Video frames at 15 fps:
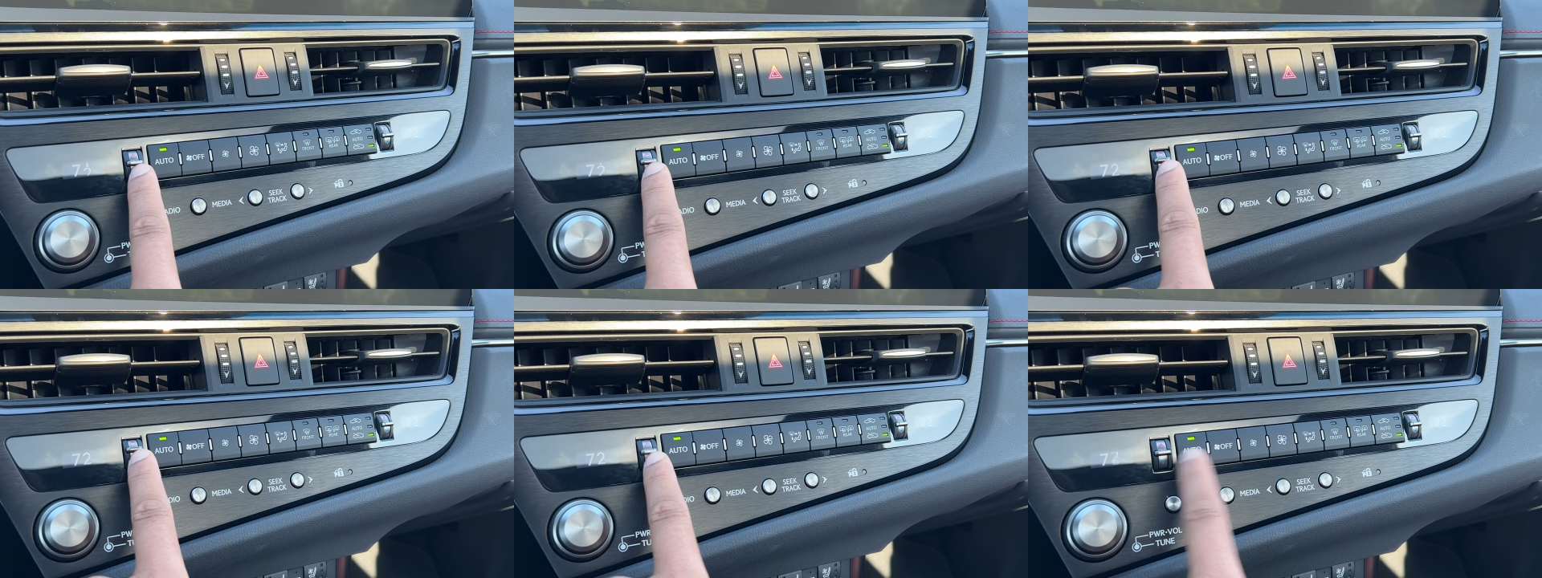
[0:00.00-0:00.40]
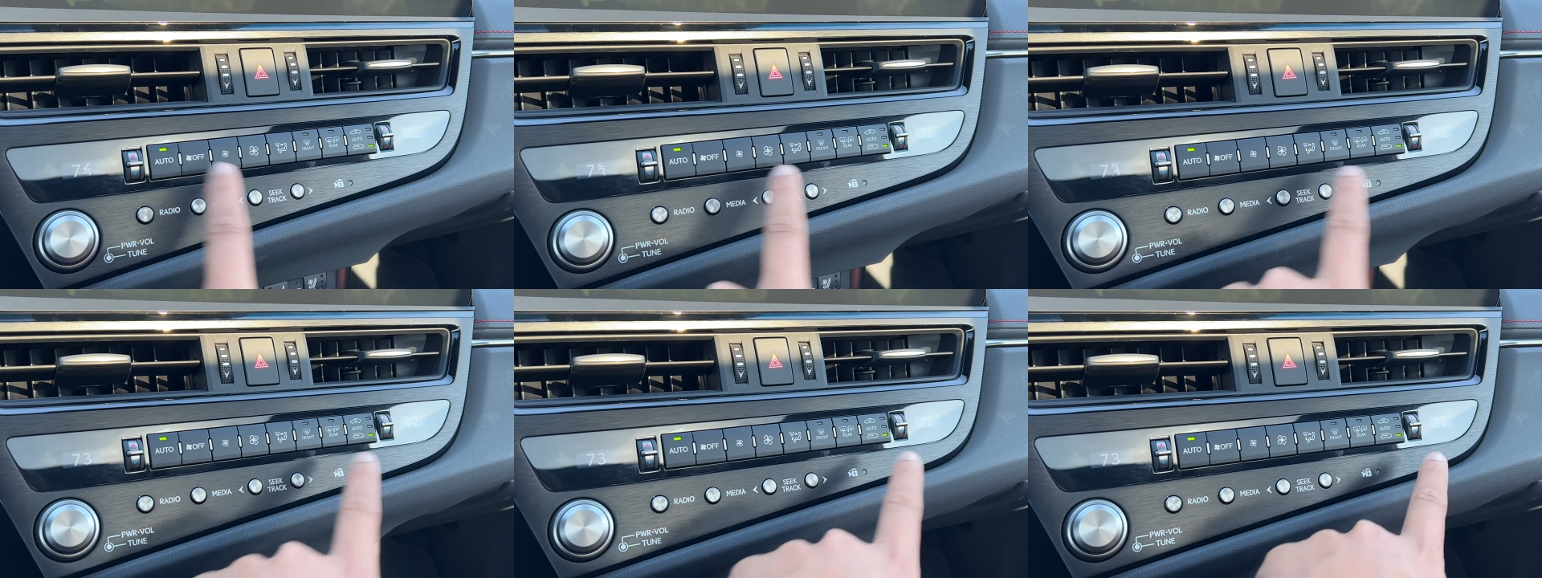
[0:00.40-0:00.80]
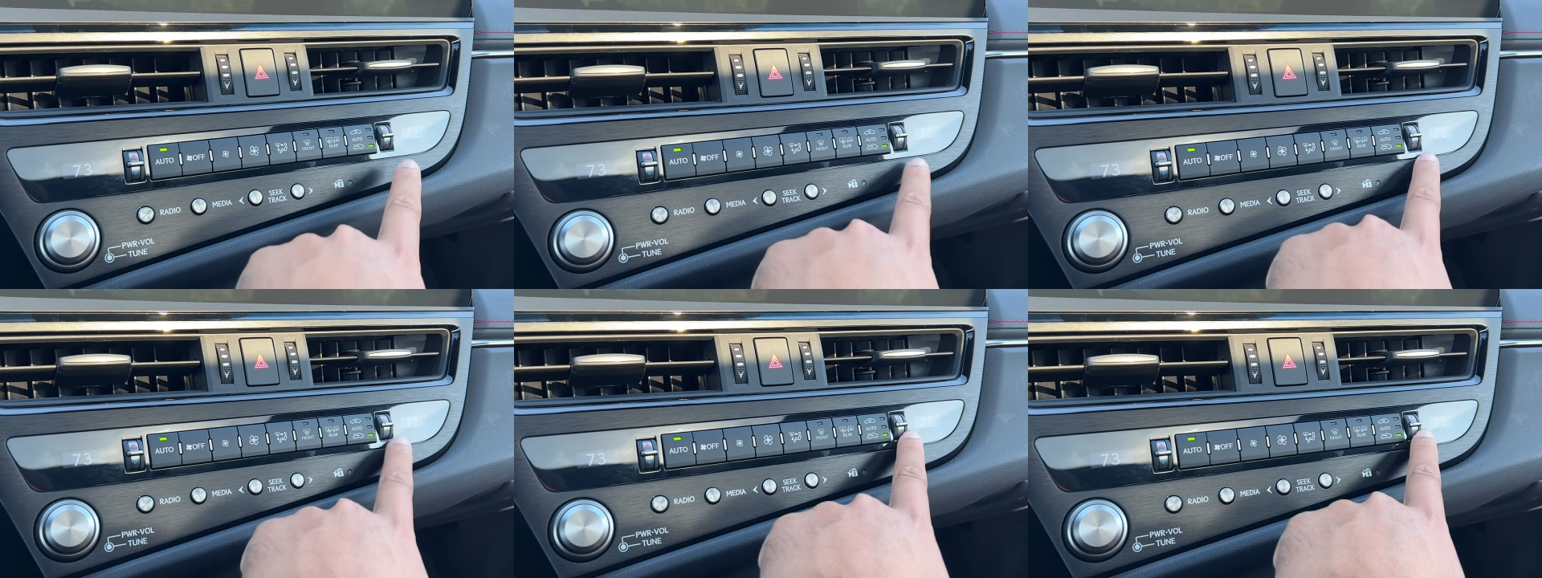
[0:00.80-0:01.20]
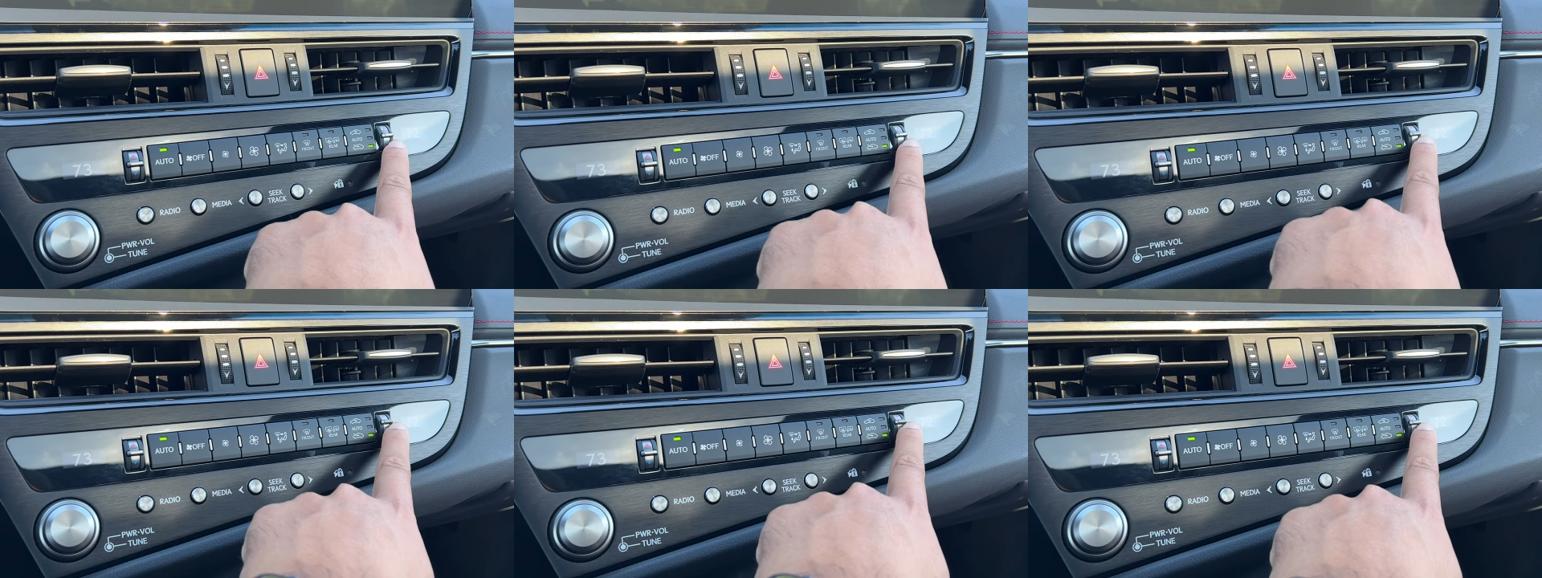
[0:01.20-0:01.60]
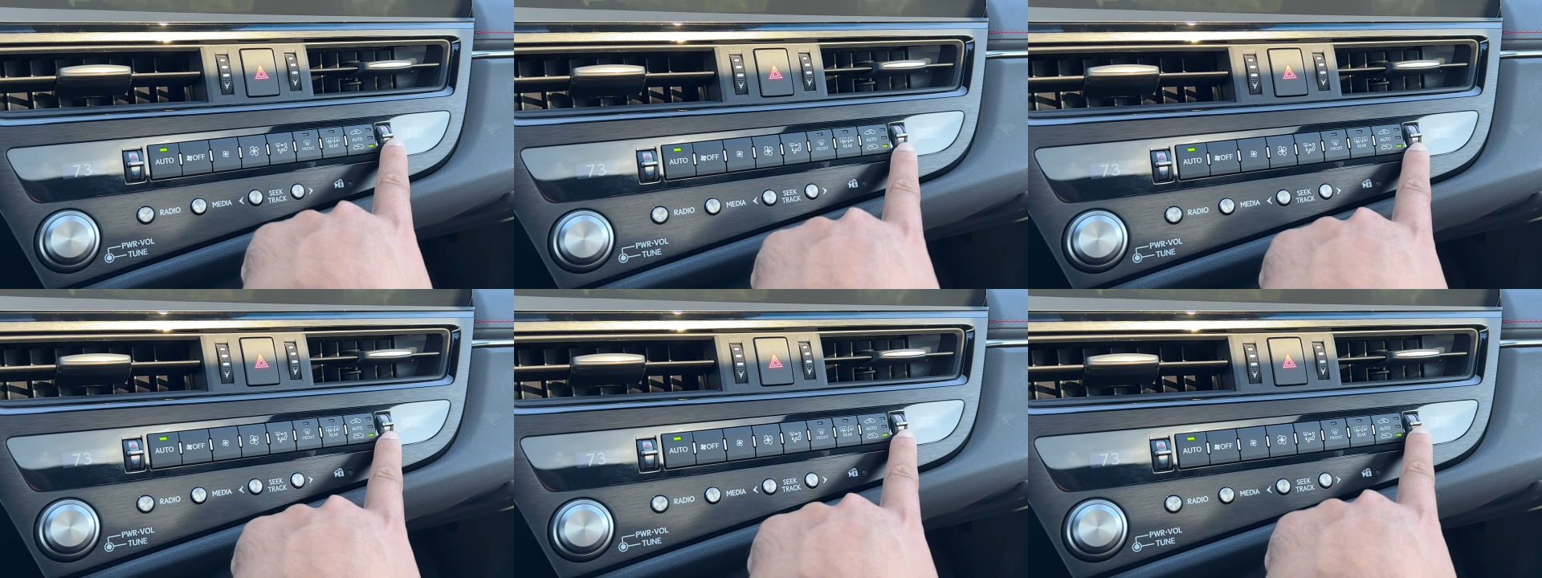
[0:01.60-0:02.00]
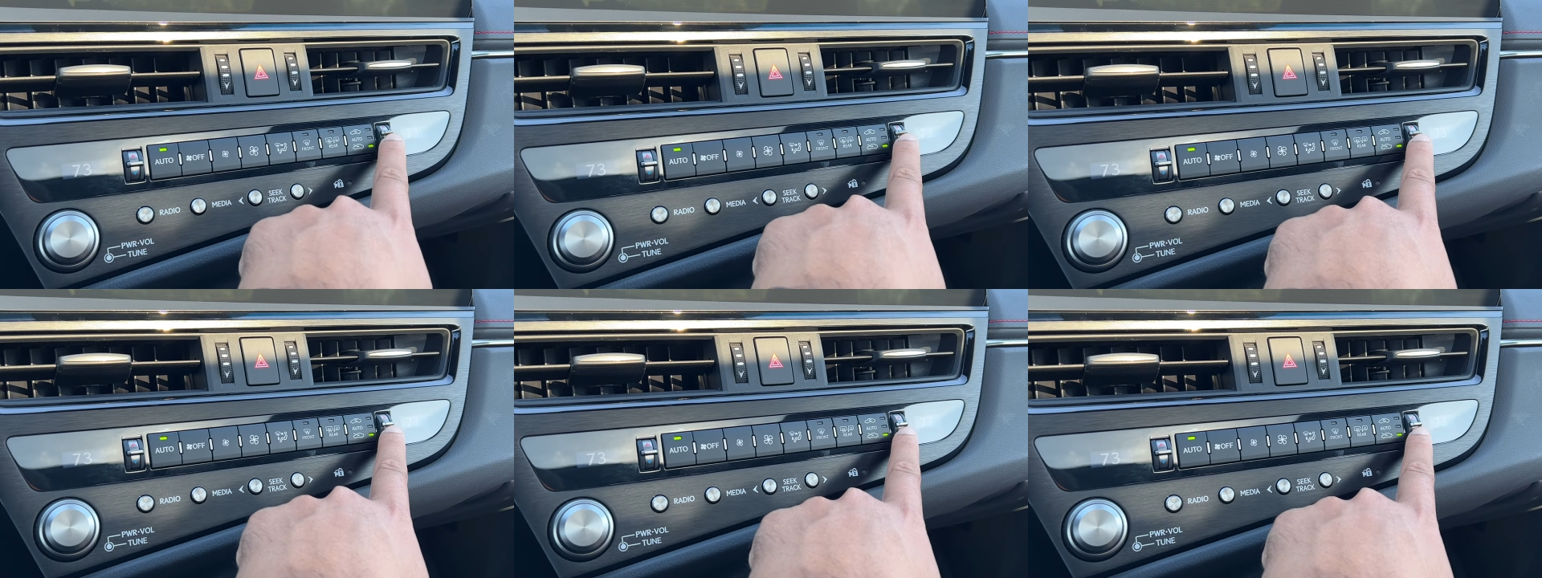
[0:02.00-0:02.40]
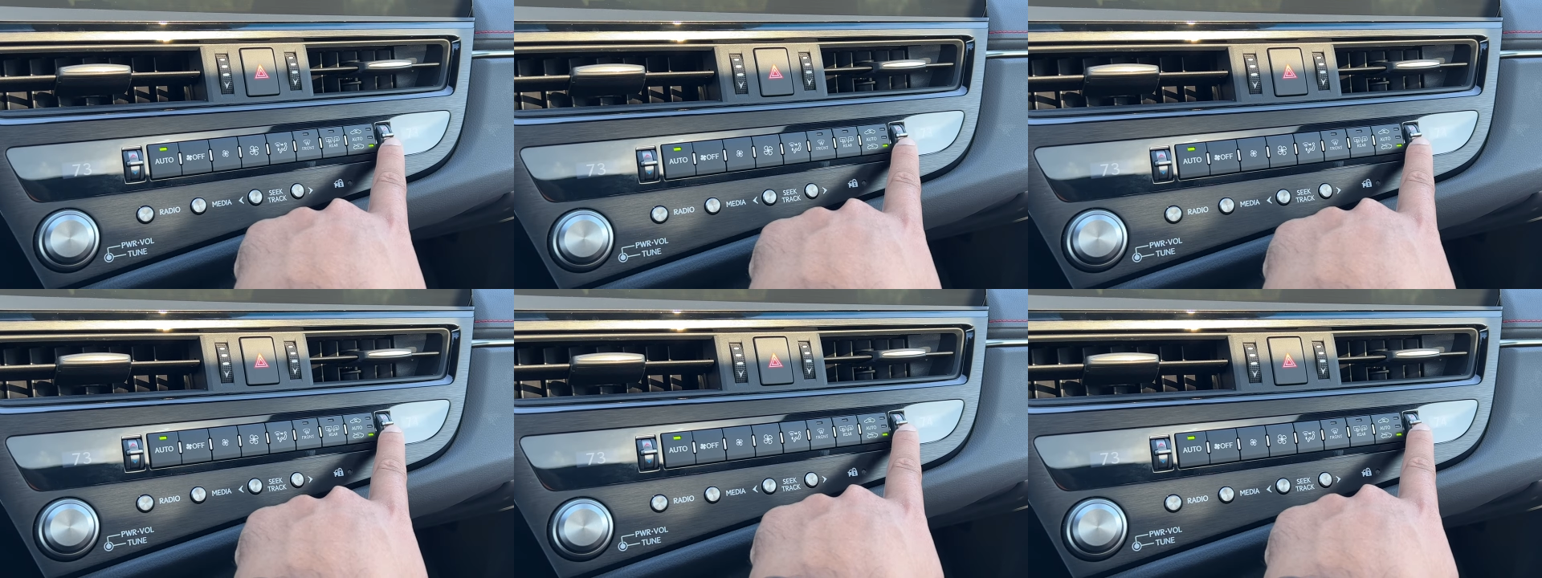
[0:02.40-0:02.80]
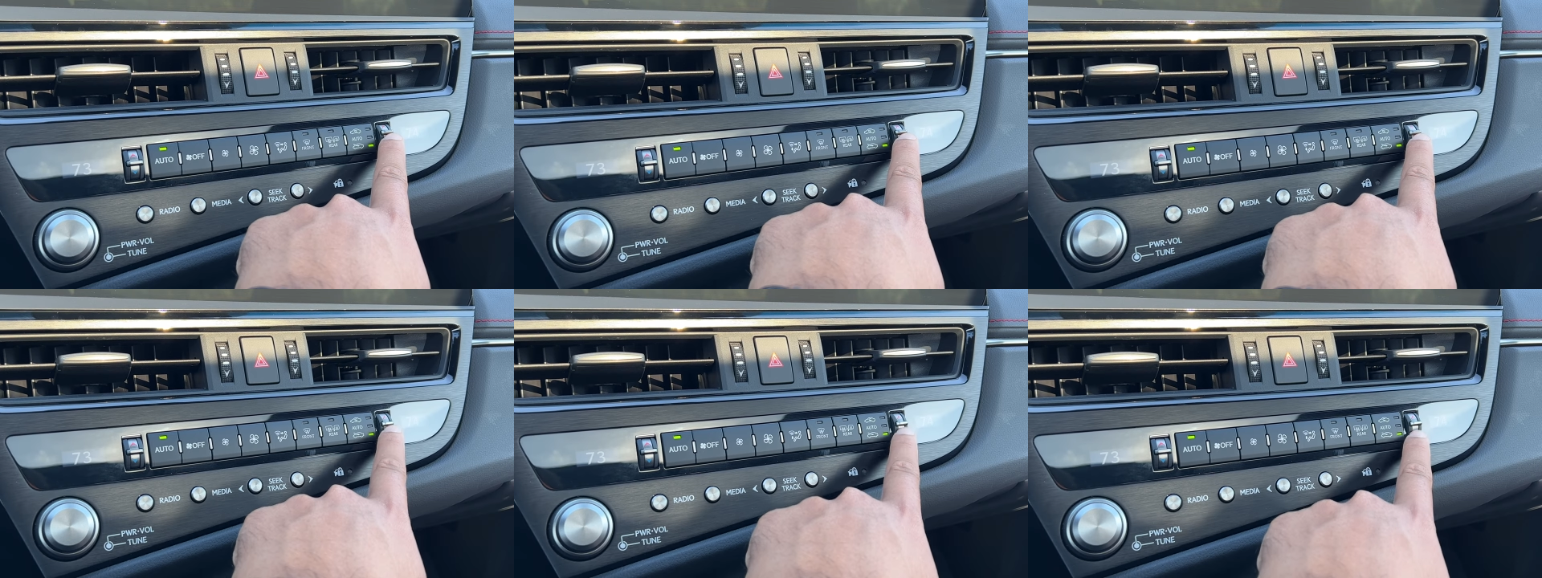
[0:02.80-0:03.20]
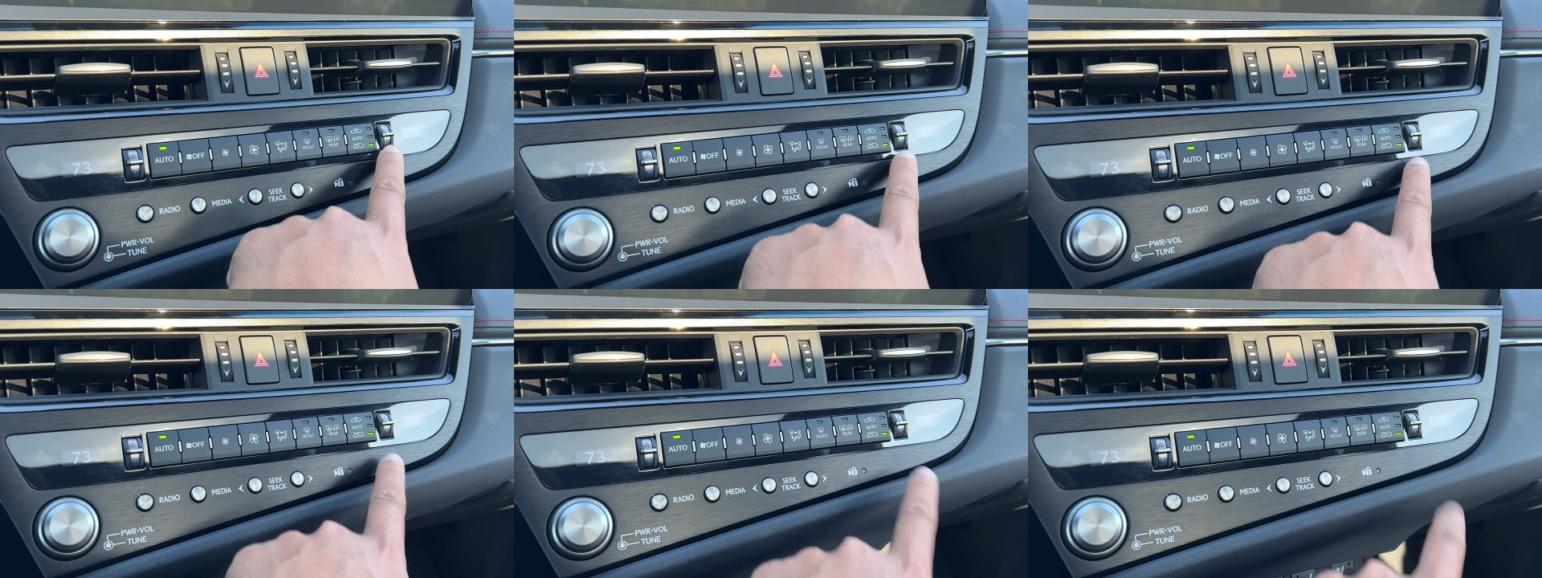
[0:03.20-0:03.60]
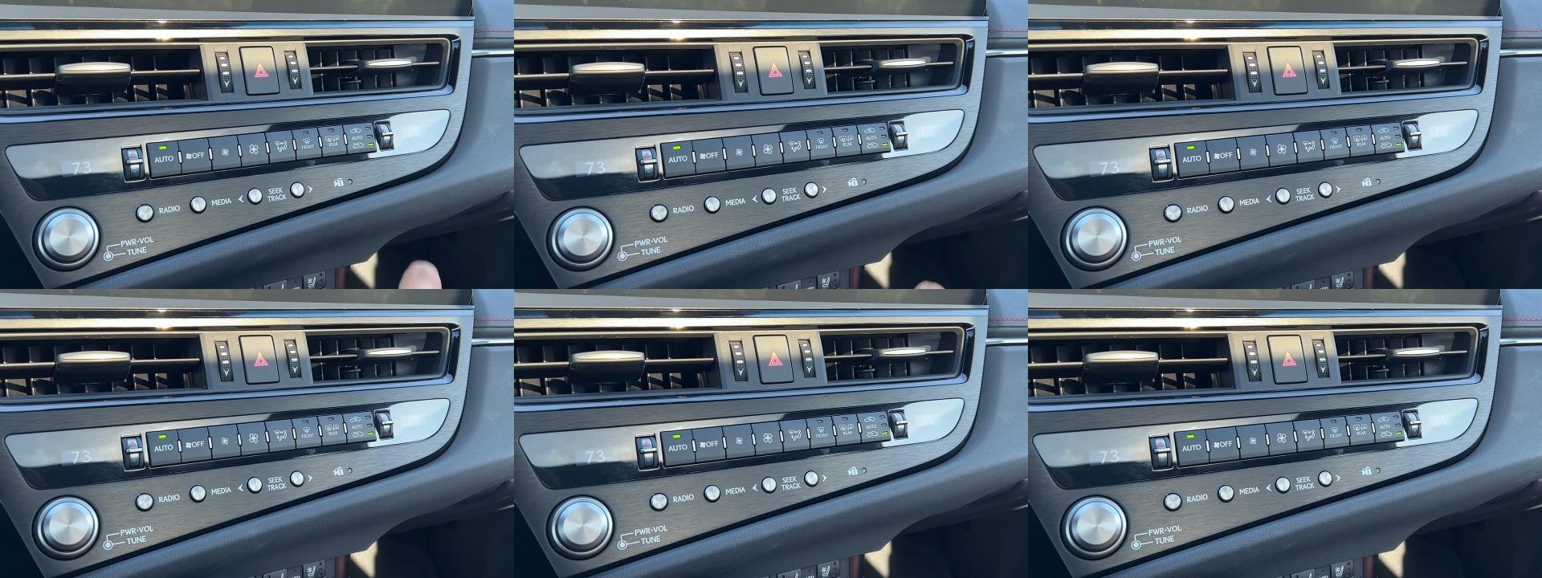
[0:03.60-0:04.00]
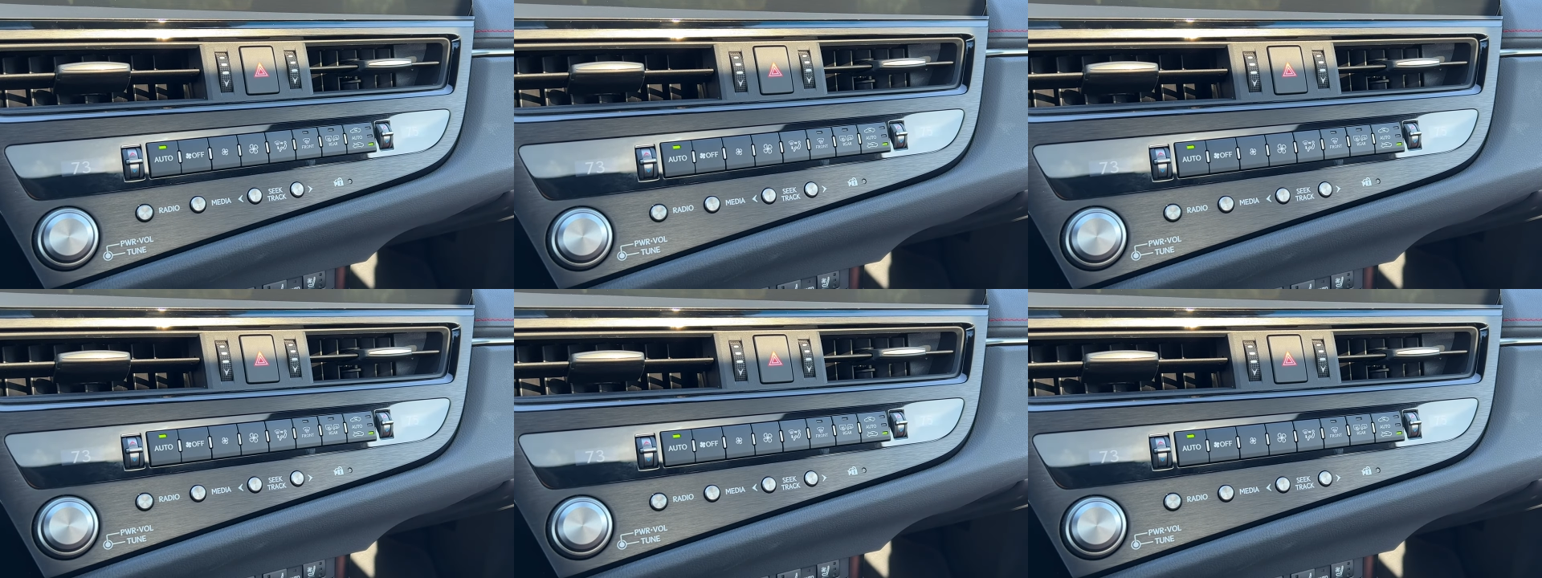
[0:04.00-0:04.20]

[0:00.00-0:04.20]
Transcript: (no speaker visible)